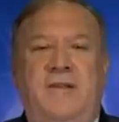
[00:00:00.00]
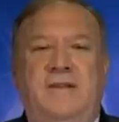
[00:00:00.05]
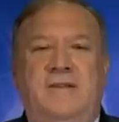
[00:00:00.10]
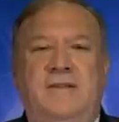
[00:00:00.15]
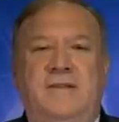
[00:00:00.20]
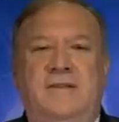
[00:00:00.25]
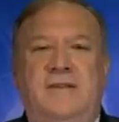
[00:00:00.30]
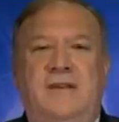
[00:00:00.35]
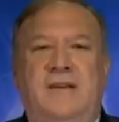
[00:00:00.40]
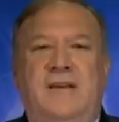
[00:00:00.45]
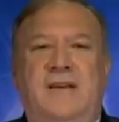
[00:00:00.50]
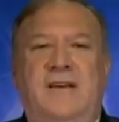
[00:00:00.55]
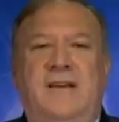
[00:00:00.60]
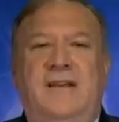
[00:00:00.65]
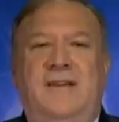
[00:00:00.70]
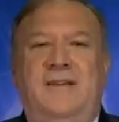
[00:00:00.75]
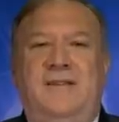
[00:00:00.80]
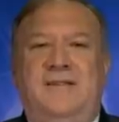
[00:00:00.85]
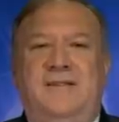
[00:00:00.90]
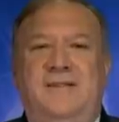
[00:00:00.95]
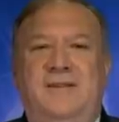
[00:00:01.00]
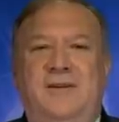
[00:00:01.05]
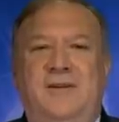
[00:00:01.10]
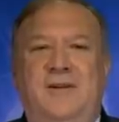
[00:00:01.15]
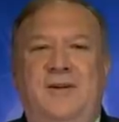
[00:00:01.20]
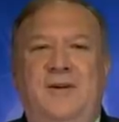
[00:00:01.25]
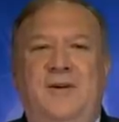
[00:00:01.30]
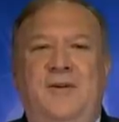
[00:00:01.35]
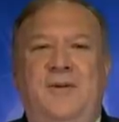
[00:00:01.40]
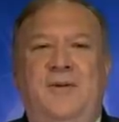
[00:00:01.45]
This is a
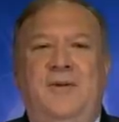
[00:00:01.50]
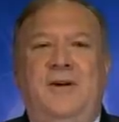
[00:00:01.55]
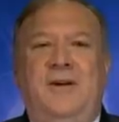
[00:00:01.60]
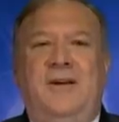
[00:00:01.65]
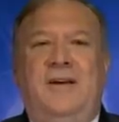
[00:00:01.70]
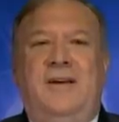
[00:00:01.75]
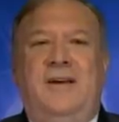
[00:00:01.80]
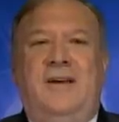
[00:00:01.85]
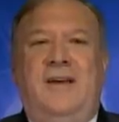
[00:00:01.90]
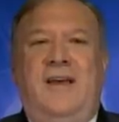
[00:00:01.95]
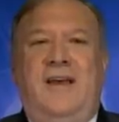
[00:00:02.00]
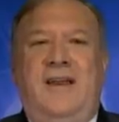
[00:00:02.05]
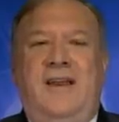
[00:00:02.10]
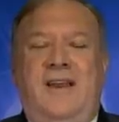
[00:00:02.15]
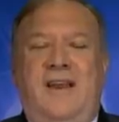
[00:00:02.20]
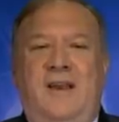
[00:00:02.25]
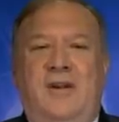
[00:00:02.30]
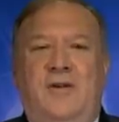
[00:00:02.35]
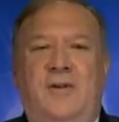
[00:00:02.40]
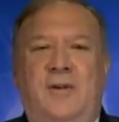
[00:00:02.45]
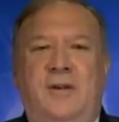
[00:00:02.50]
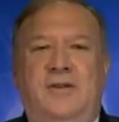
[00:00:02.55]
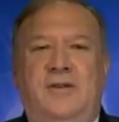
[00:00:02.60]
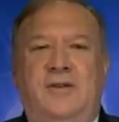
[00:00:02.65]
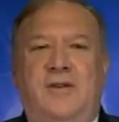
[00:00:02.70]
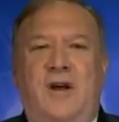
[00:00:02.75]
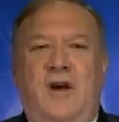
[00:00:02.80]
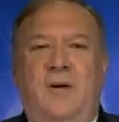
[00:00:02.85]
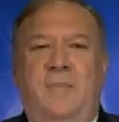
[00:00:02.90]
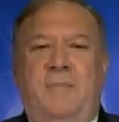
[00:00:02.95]
new and increased
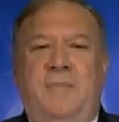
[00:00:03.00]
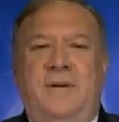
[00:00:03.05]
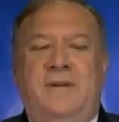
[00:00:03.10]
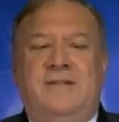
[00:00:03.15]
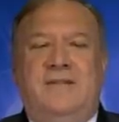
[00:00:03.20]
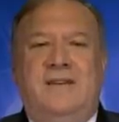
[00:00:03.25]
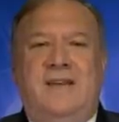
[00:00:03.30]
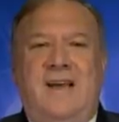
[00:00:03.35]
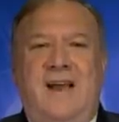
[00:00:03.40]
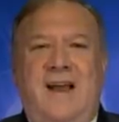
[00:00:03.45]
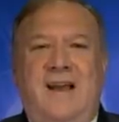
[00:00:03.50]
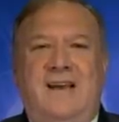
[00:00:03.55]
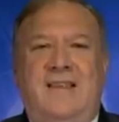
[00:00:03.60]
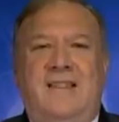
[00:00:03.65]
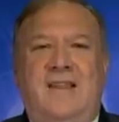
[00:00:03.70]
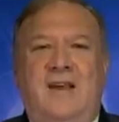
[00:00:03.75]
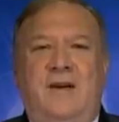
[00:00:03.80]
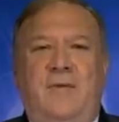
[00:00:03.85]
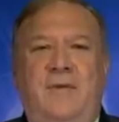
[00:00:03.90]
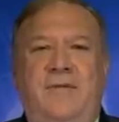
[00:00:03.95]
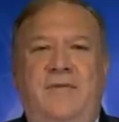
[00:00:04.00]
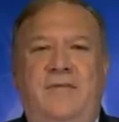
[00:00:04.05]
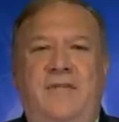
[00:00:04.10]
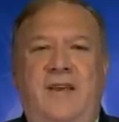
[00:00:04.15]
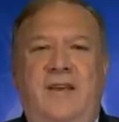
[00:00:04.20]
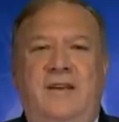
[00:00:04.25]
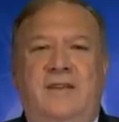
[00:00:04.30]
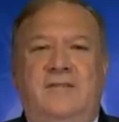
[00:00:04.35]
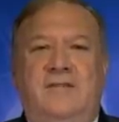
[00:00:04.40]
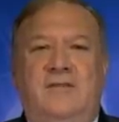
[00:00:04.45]
scope, and it's the kind of thing we've
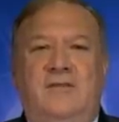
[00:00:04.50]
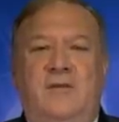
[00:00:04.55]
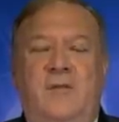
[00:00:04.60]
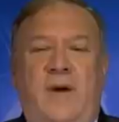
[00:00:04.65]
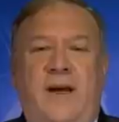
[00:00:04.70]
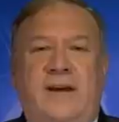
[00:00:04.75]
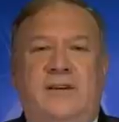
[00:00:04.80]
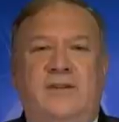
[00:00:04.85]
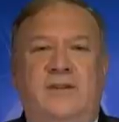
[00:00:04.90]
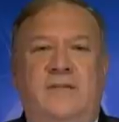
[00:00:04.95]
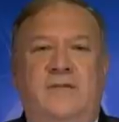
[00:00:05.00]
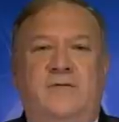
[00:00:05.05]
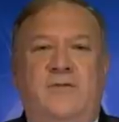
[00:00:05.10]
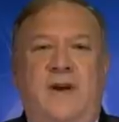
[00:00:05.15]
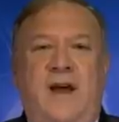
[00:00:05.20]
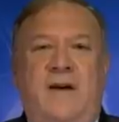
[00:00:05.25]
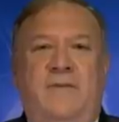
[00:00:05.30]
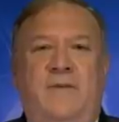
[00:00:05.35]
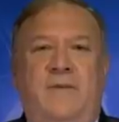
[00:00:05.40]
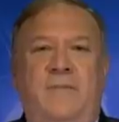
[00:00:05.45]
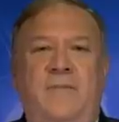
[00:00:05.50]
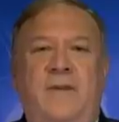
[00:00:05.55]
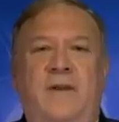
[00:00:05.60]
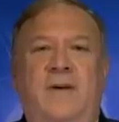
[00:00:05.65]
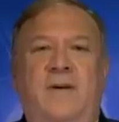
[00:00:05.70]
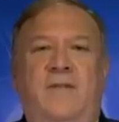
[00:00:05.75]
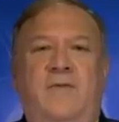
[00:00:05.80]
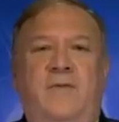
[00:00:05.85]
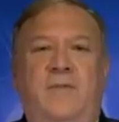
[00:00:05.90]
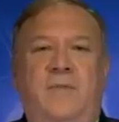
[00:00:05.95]
seen as the direction of travel
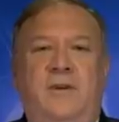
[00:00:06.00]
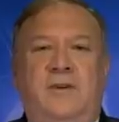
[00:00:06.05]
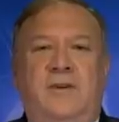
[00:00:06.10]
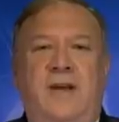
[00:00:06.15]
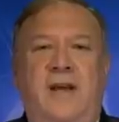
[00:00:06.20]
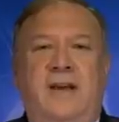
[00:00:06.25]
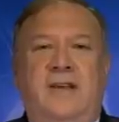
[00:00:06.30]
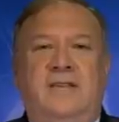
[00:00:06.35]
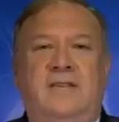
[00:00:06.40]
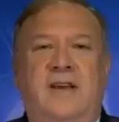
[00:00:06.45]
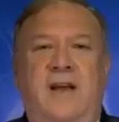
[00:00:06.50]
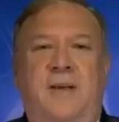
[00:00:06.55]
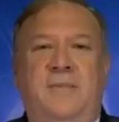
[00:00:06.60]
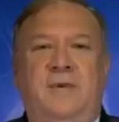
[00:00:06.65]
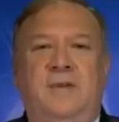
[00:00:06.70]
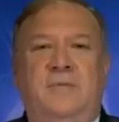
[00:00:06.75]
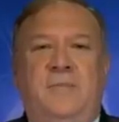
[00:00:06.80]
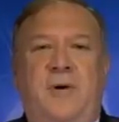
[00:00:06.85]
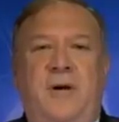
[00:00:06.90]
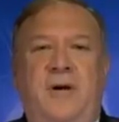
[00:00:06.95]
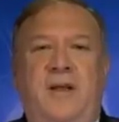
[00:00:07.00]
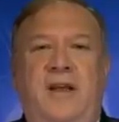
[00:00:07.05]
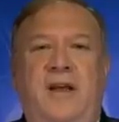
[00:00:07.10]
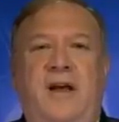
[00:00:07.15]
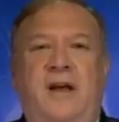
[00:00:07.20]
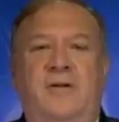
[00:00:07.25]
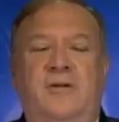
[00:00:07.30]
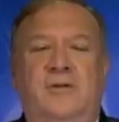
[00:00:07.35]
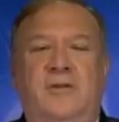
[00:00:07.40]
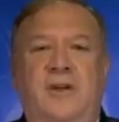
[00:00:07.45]
from the Chinese Communist Party
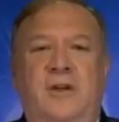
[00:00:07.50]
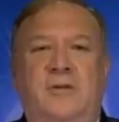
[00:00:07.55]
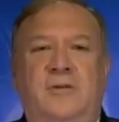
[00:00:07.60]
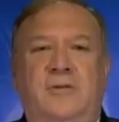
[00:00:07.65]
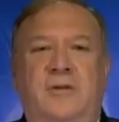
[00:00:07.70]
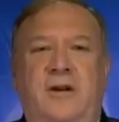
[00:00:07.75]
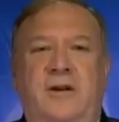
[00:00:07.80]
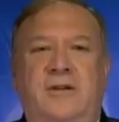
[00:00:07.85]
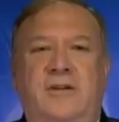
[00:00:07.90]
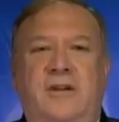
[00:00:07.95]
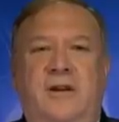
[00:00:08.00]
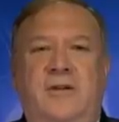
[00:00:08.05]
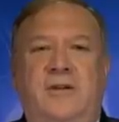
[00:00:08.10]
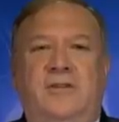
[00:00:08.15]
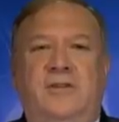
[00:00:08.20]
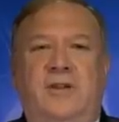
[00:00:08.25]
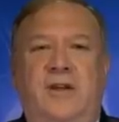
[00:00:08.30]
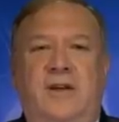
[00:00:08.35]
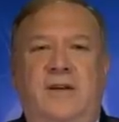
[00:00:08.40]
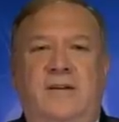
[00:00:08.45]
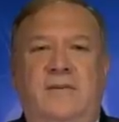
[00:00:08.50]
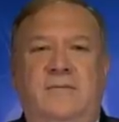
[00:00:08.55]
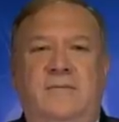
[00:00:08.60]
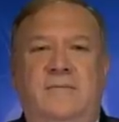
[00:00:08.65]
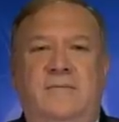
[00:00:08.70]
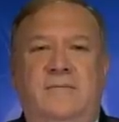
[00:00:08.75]
under General Secretary Xi.